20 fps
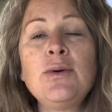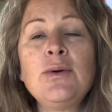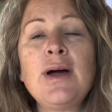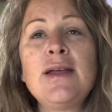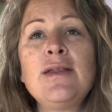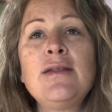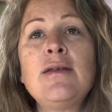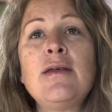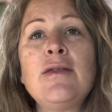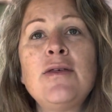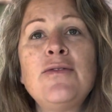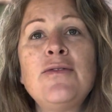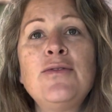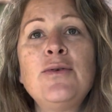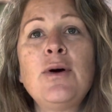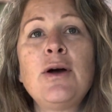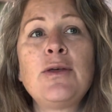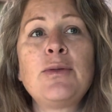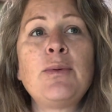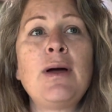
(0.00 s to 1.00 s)
And then the
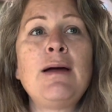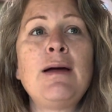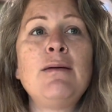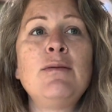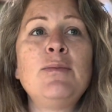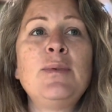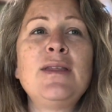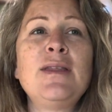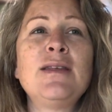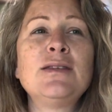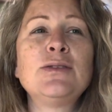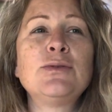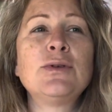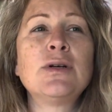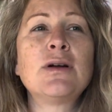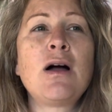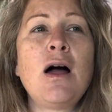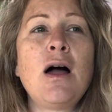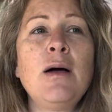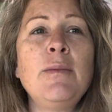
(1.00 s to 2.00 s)
fourth way would be the sort of
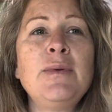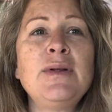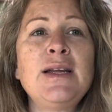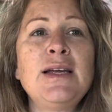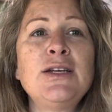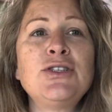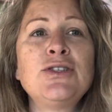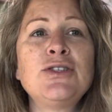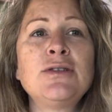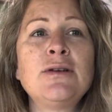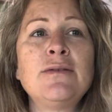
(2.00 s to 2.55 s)
combination